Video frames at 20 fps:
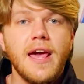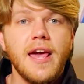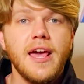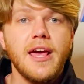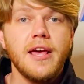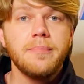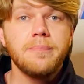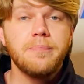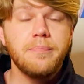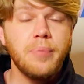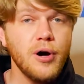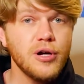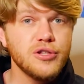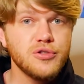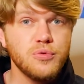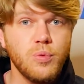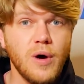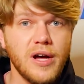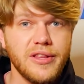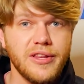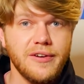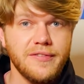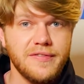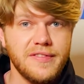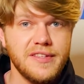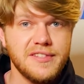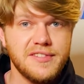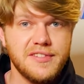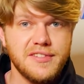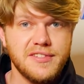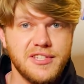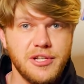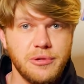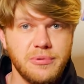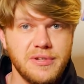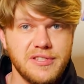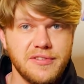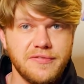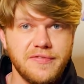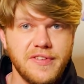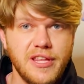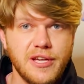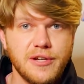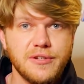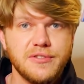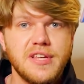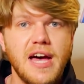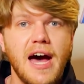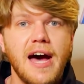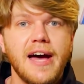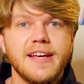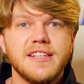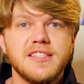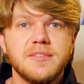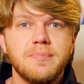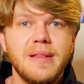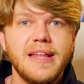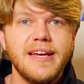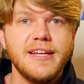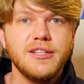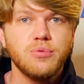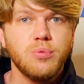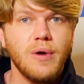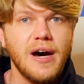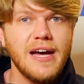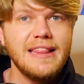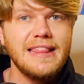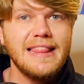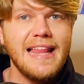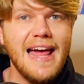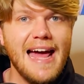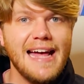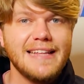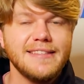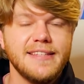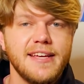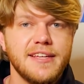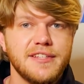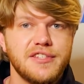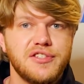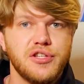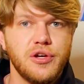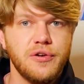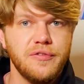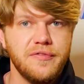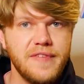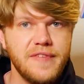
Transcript: In part 1 of this series of videos, I explained why land is so